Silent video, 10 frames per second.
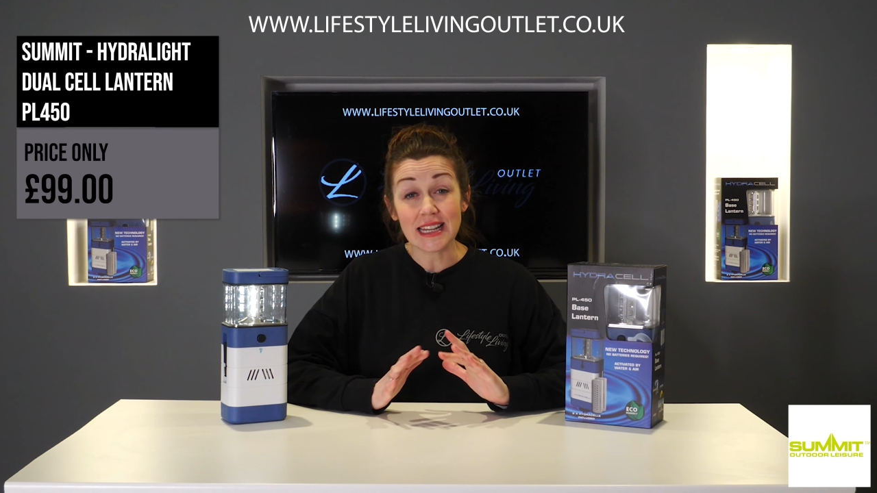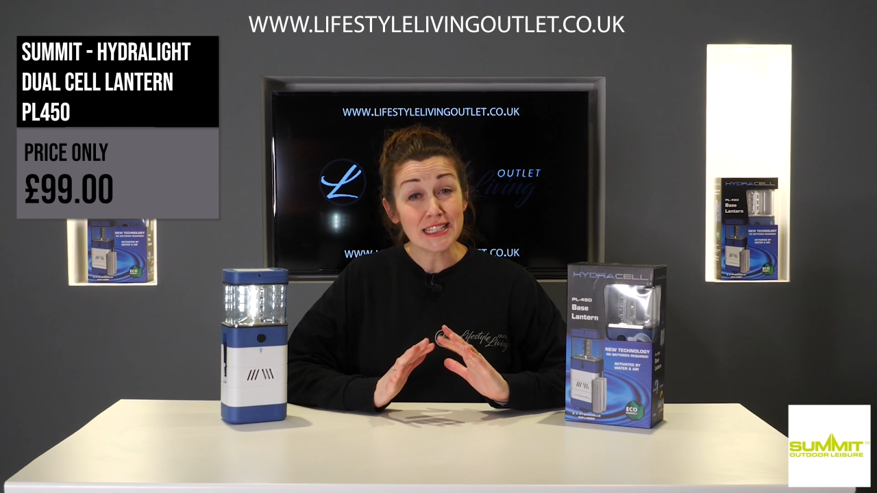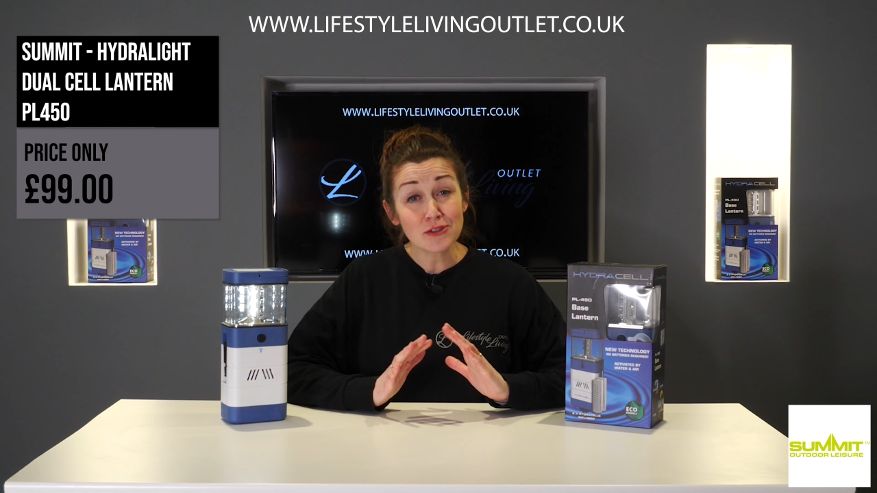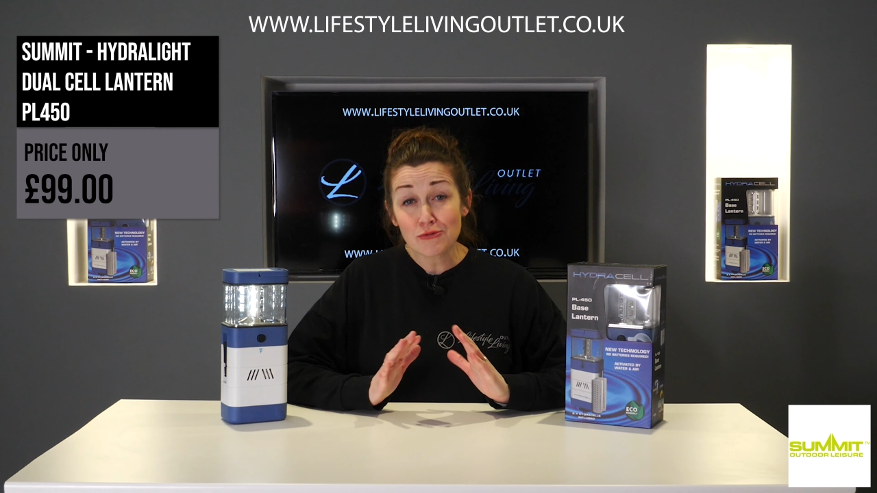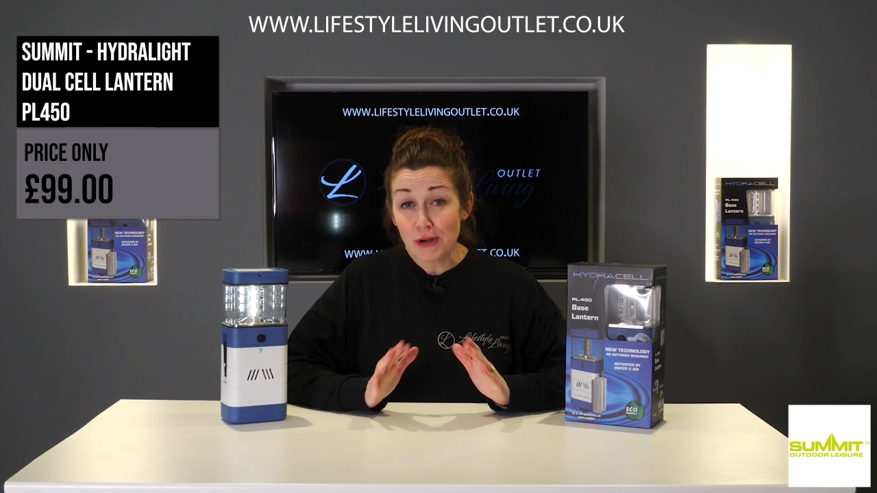and it
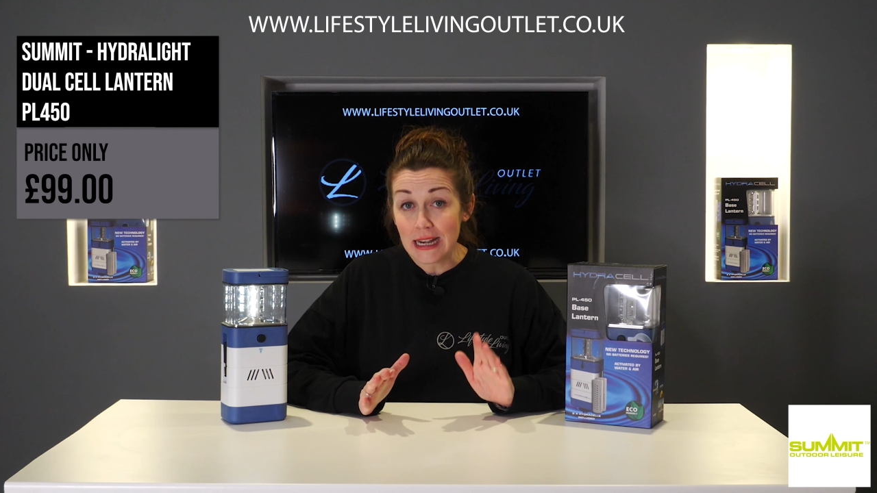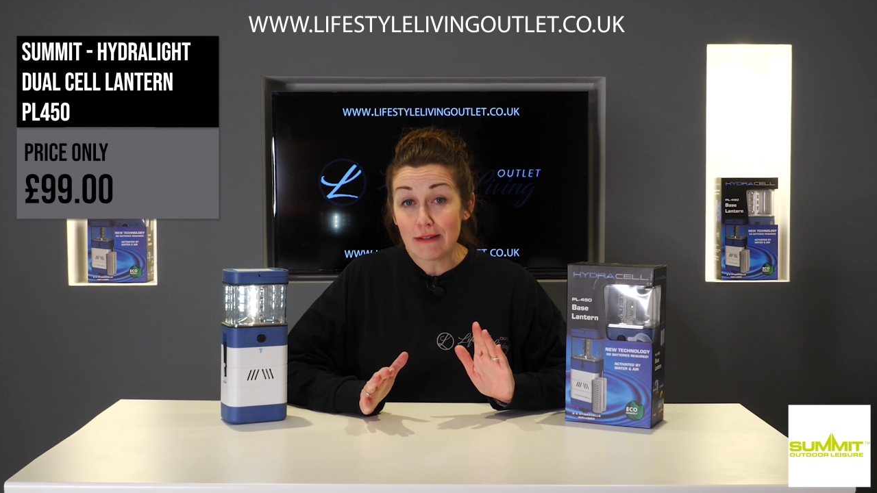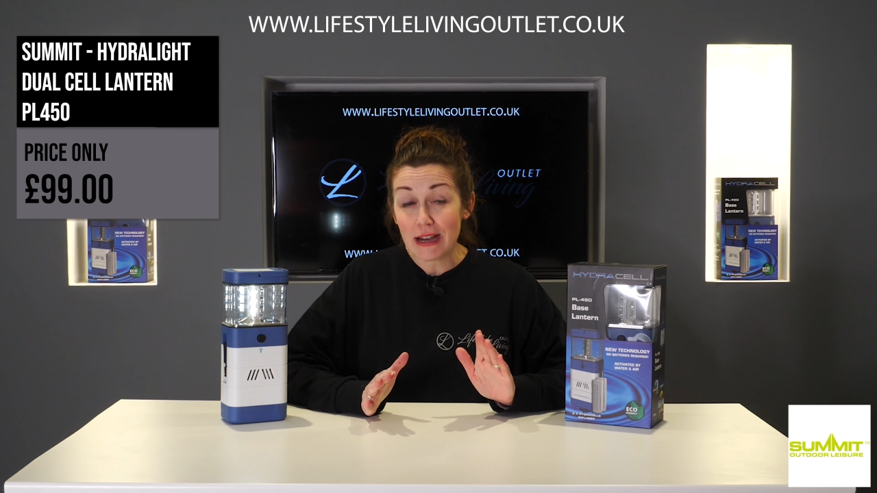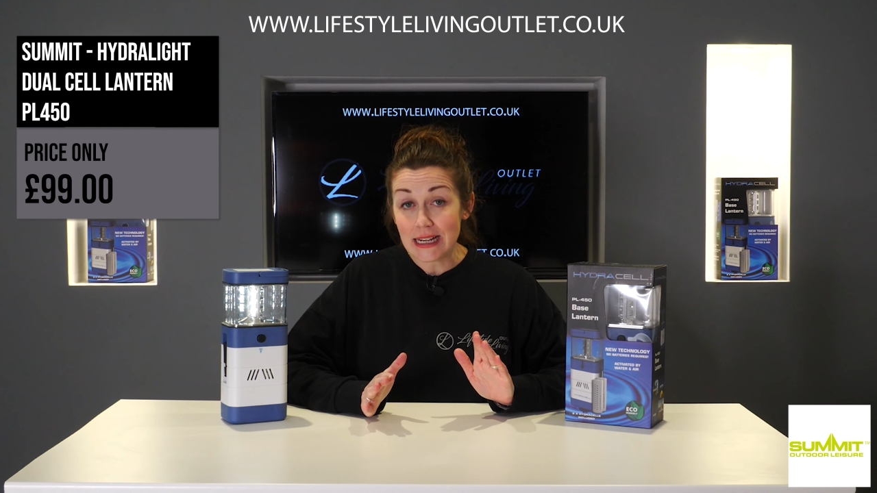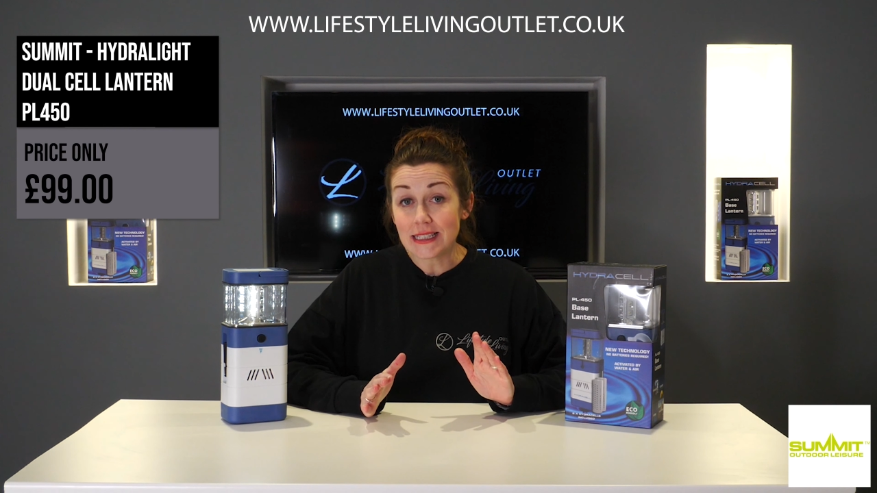is a
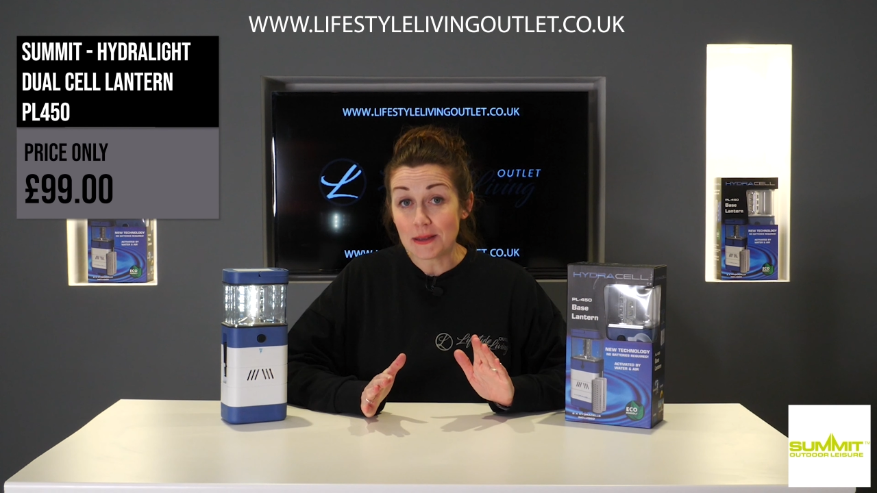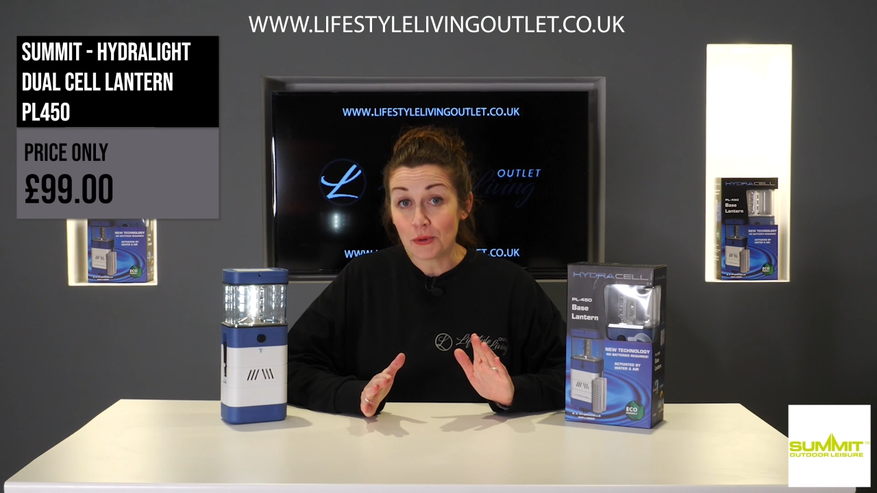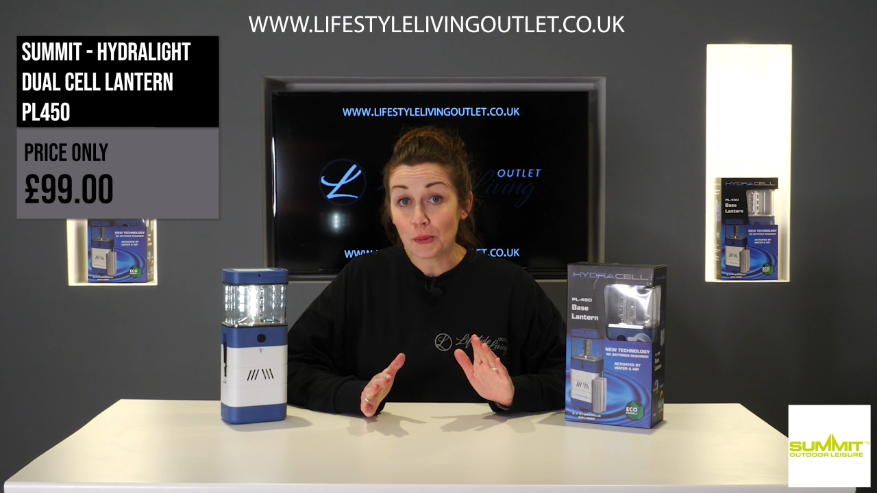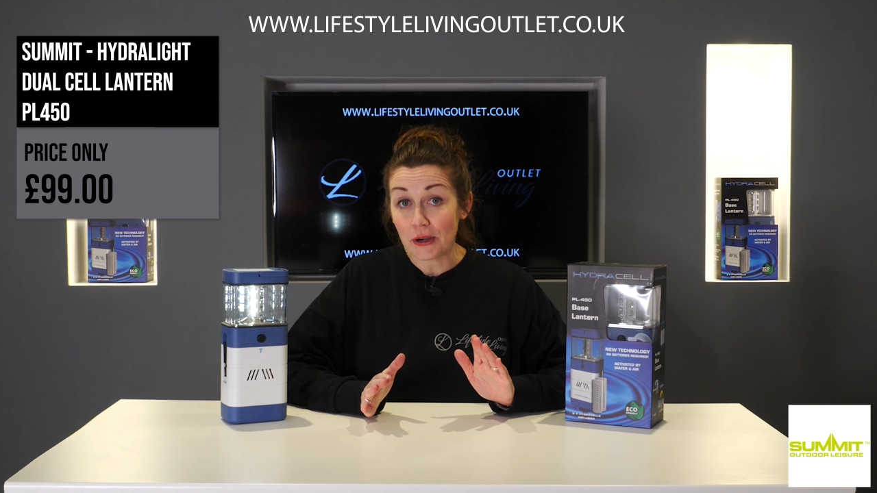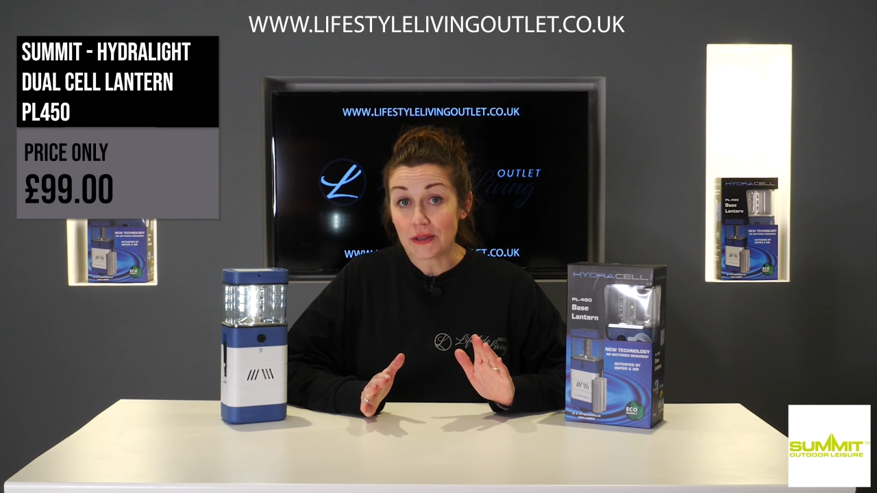really
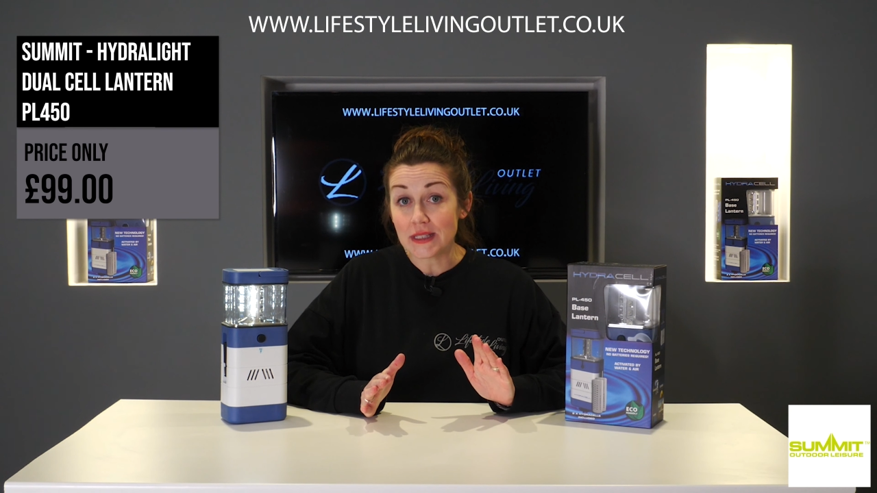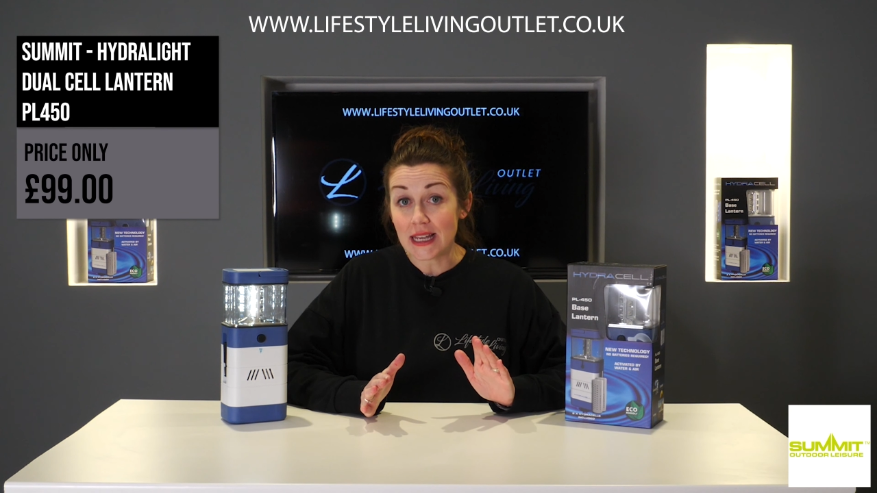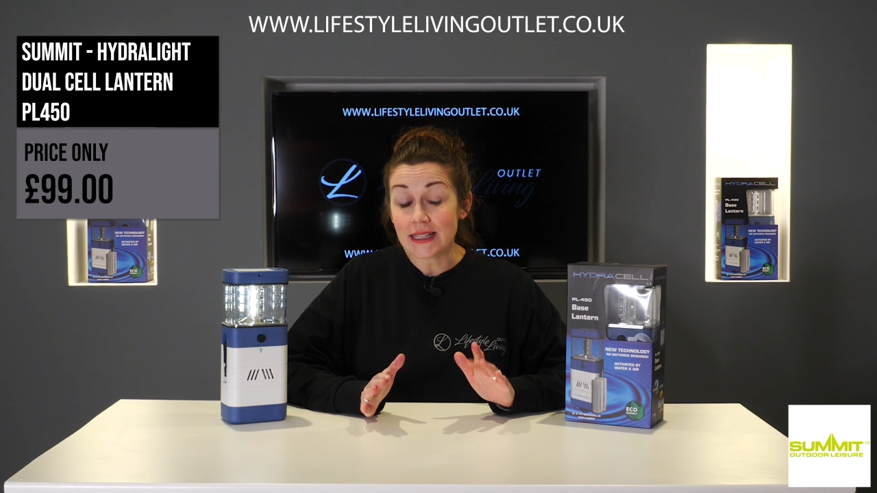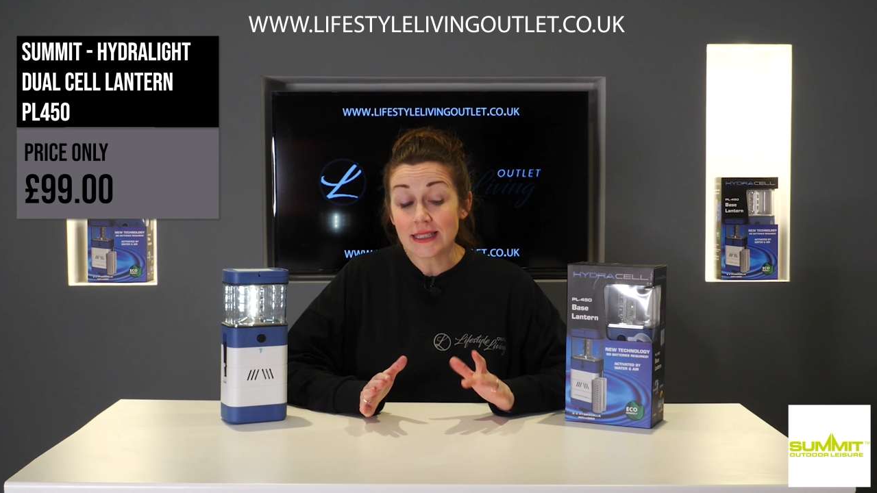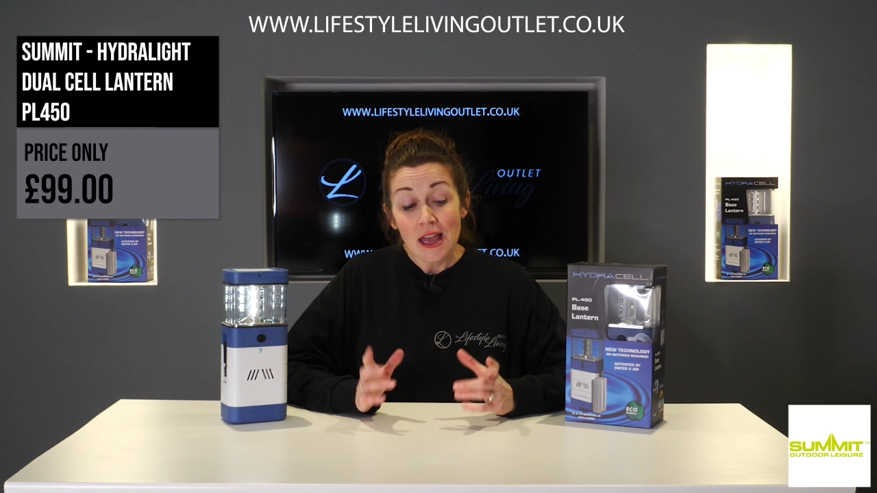simple
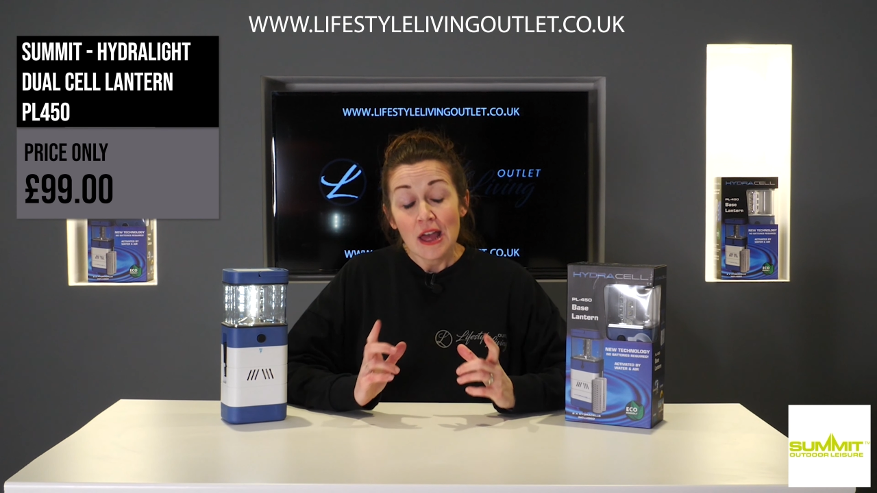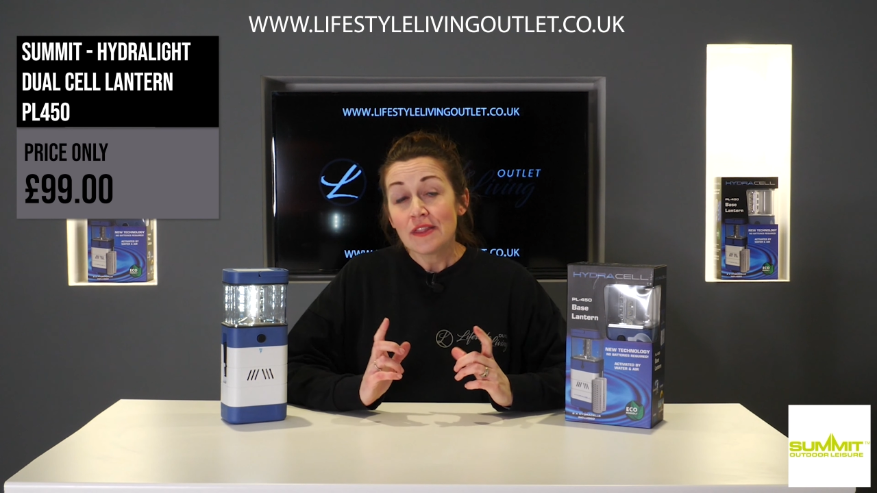process.